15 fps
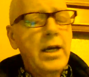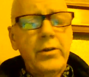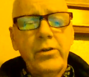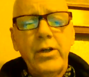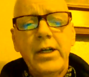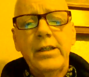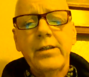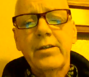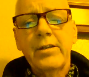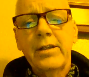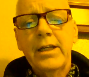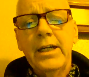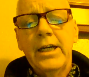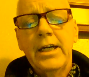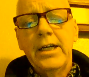Saw this
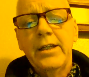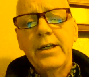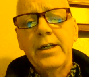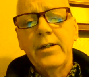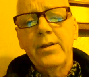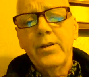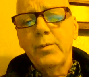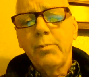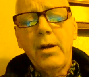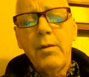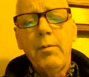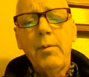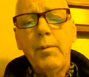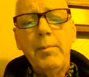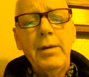thing on there. This
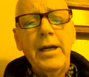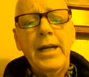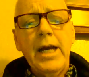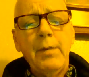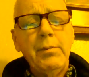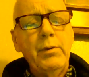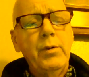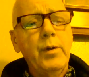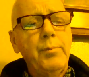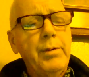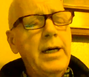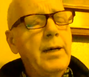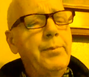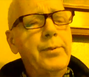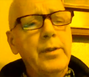probably might not be real
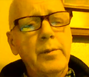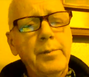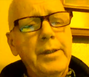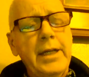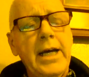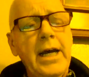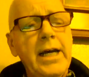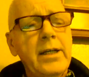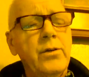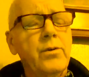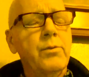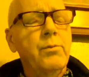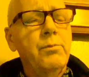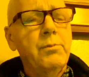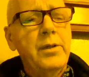popular, but I
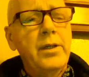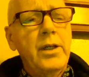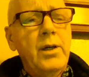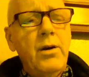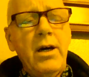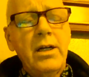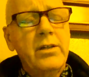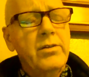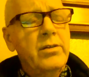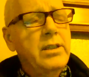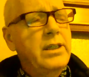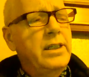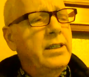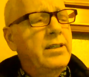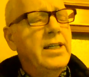don't, you know,
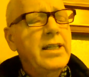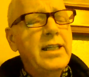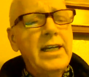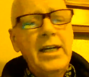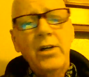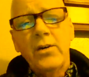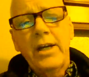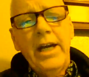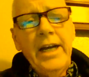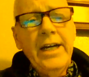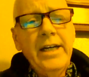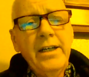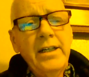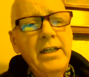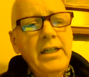honestly, it's not that I don't
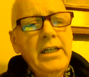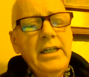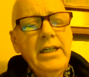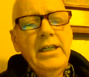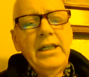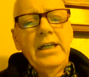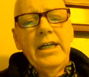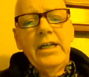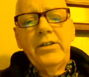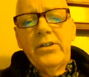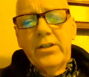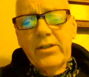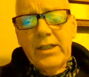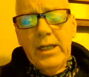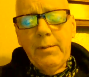care. It's
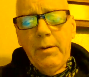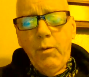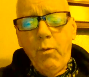just that I'm